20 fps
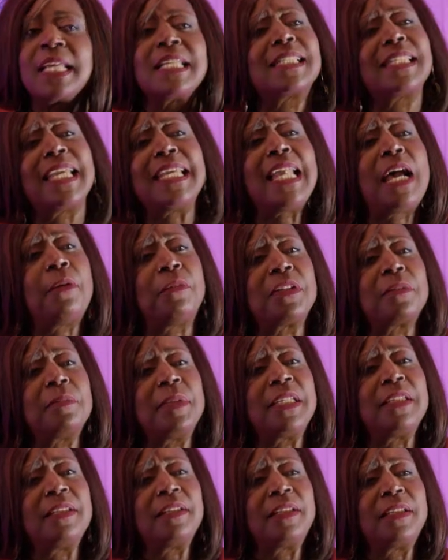Say that with
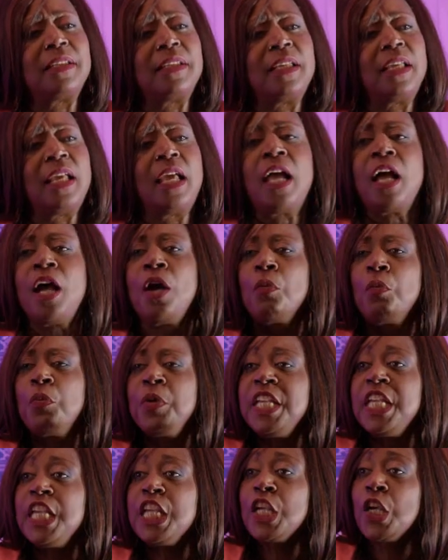me.
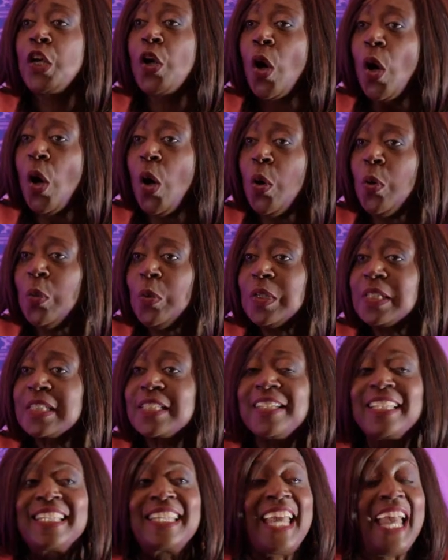We go
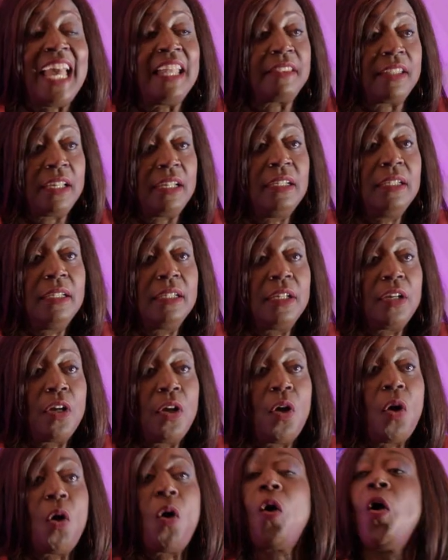together
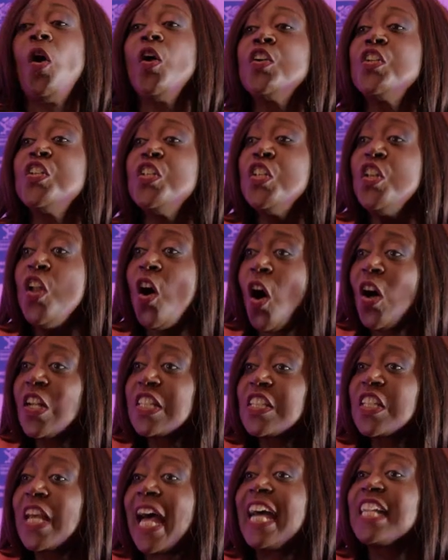or
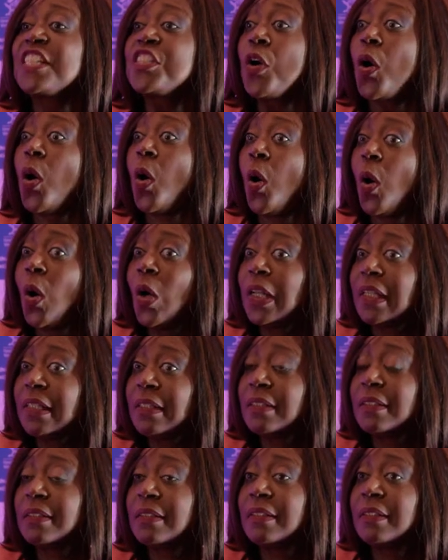not at
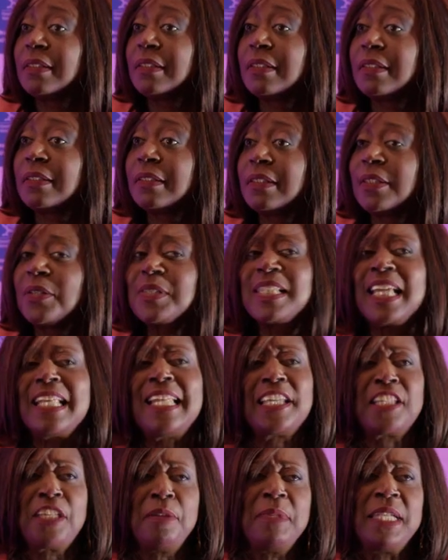all. Don't say it
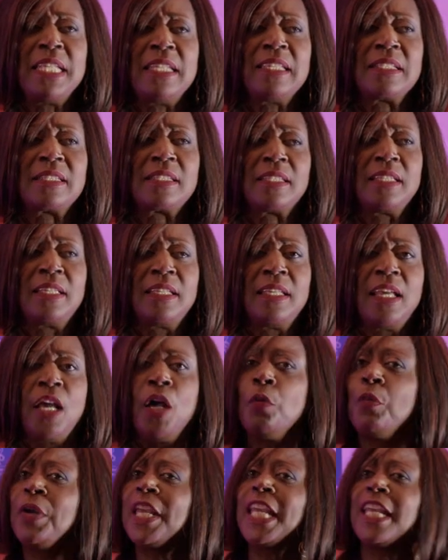like you mean it.
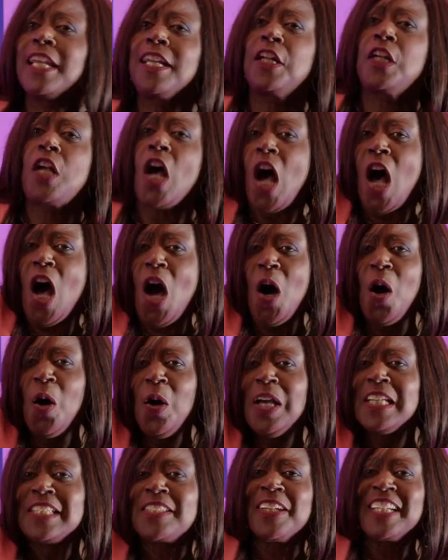We
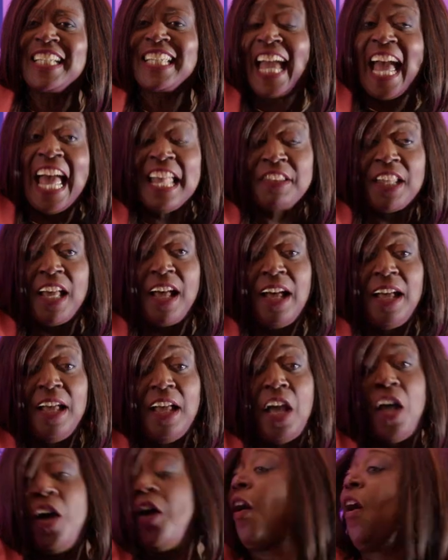go together
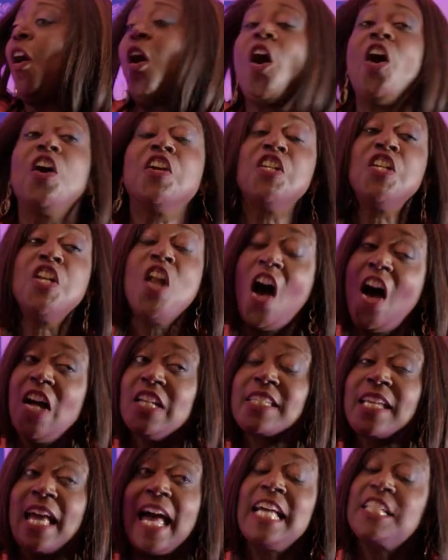or
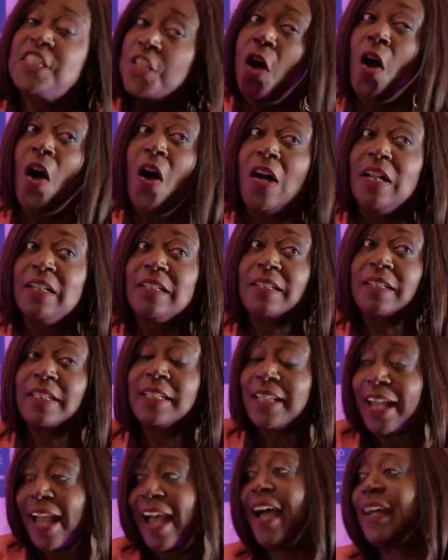not at all.
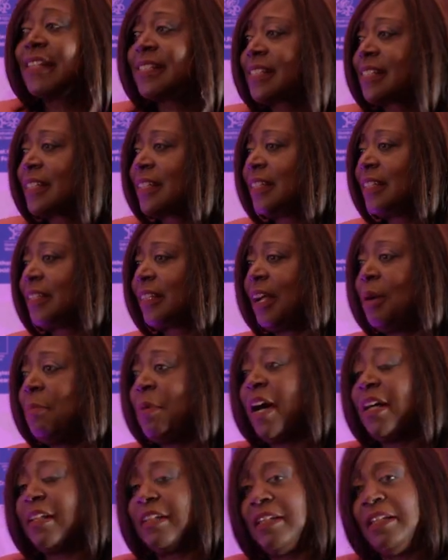Yes. Come
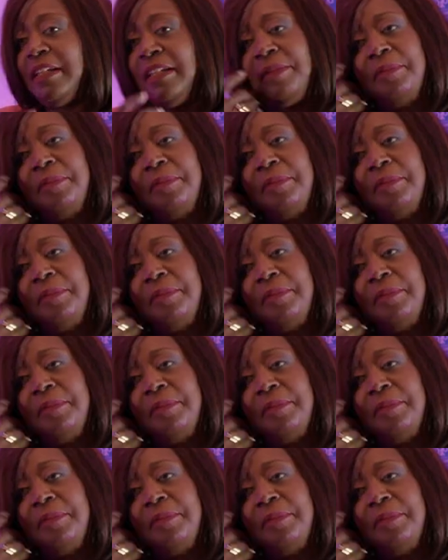on.